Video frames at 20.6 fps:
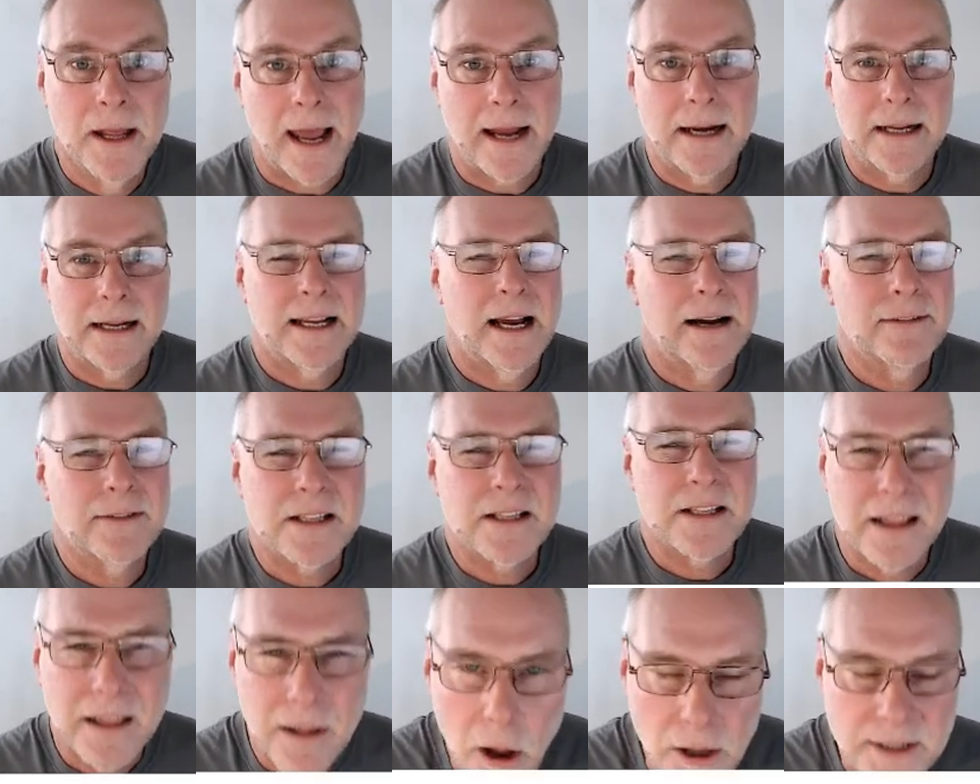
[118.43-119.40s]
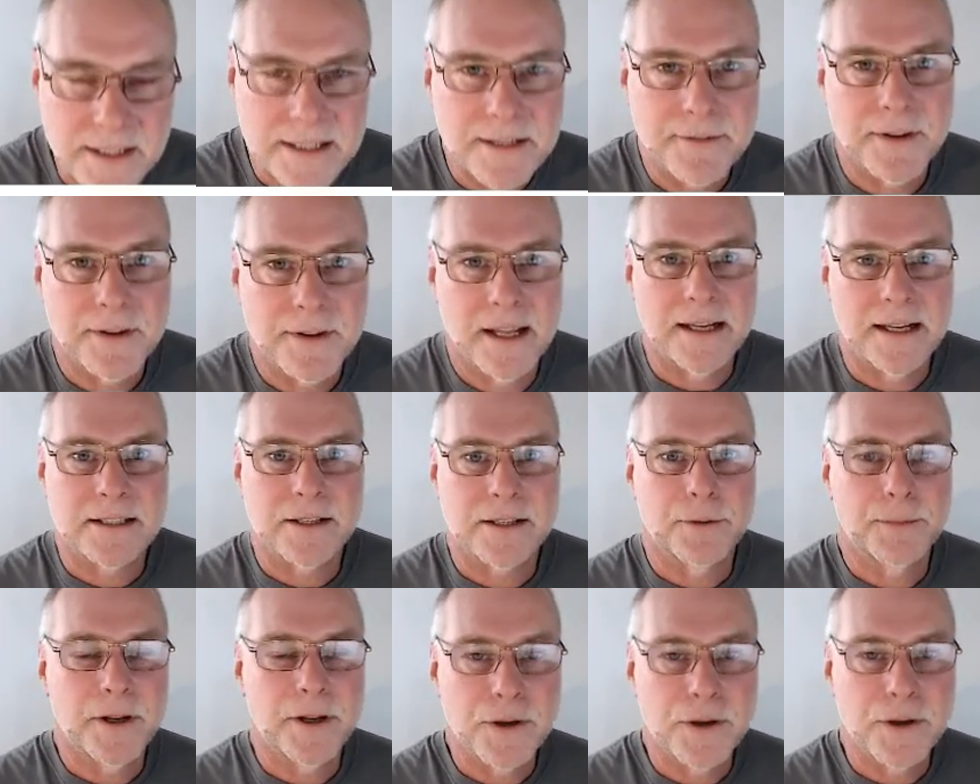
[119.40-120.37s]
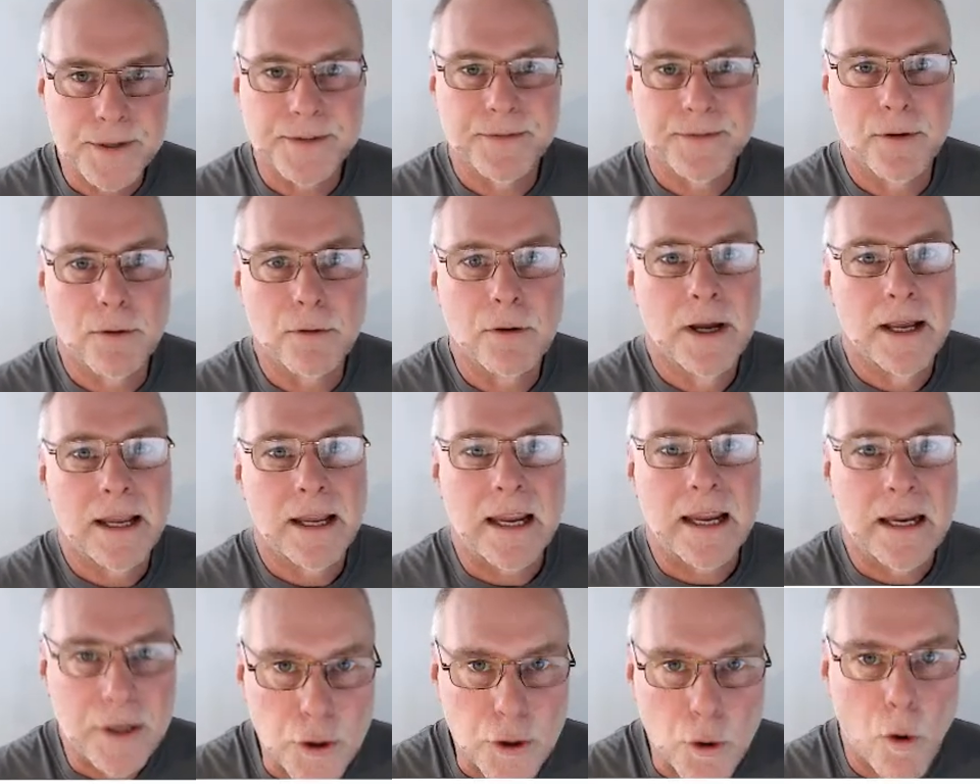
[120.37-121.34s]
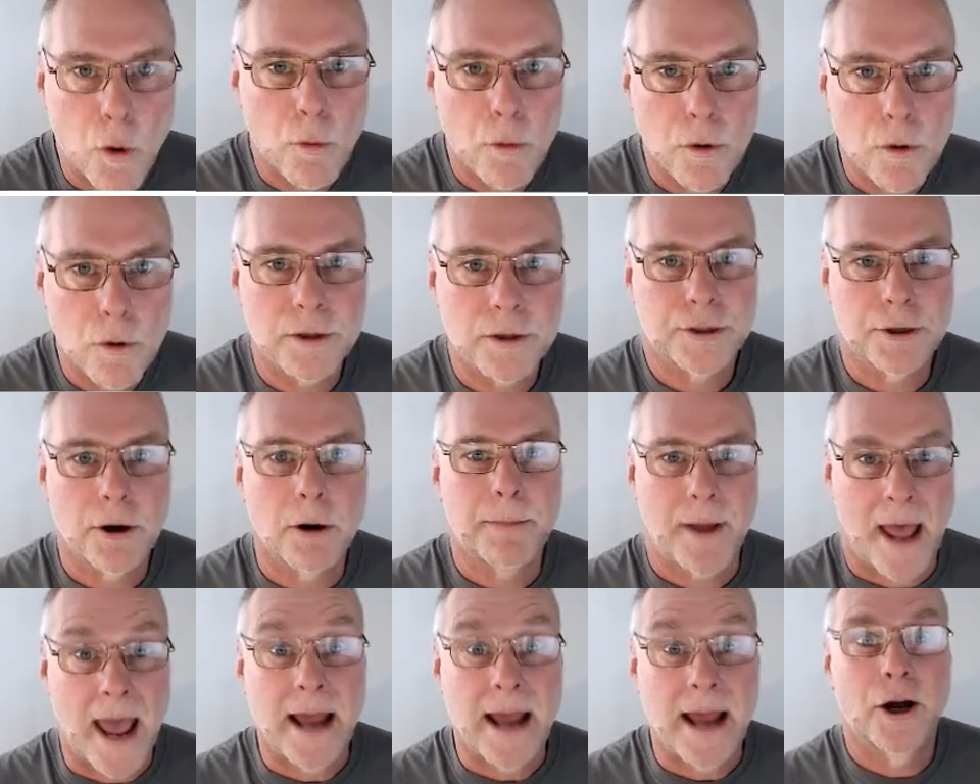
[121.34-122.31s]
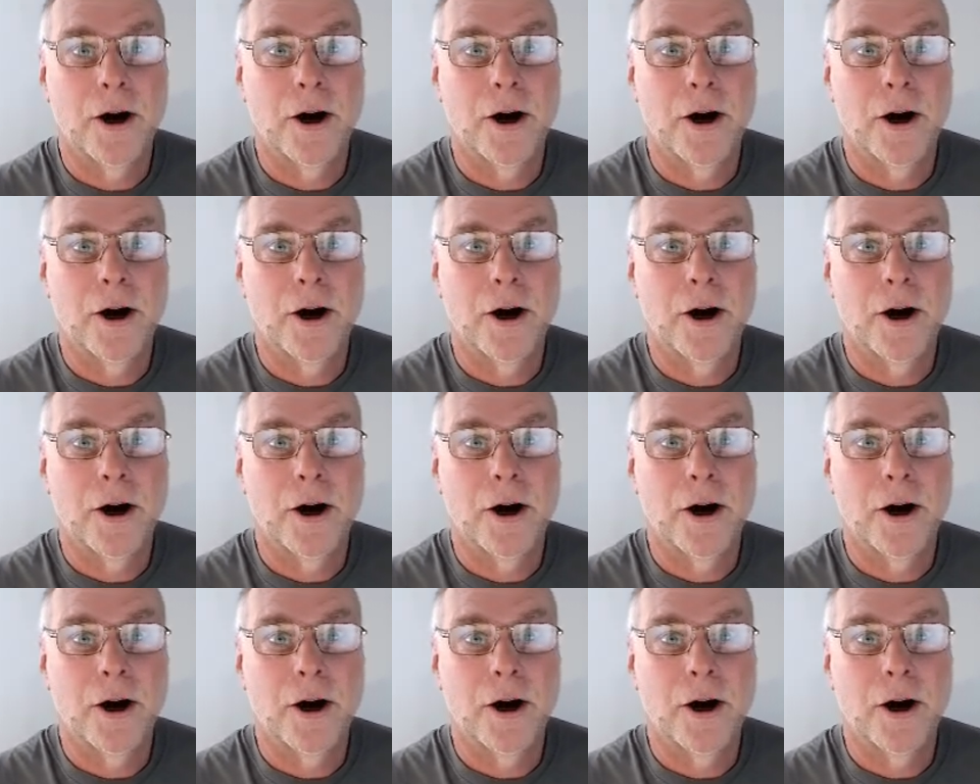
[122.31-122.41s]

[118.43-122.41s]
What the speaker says: and it covers lots of things that'll be useful in your workshop at